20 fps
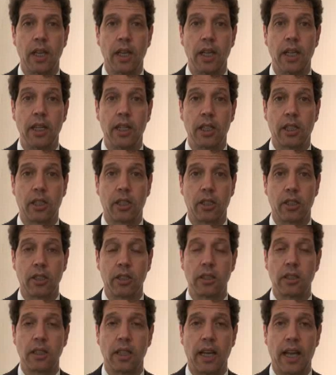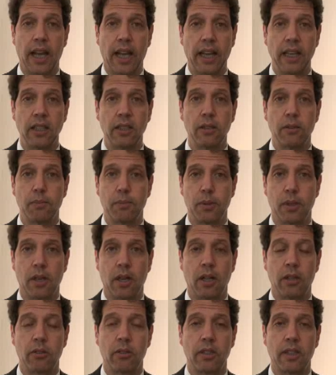It occurs 8 per
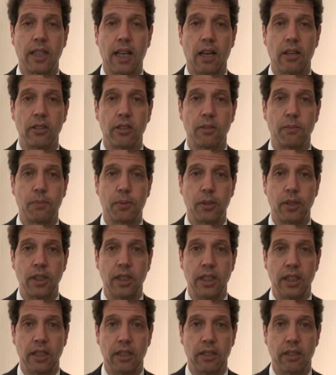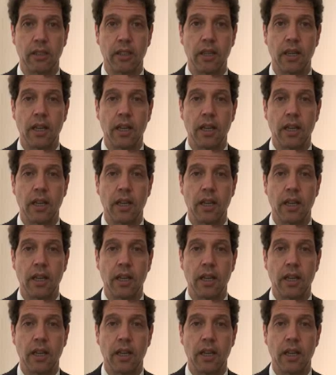100,000 per year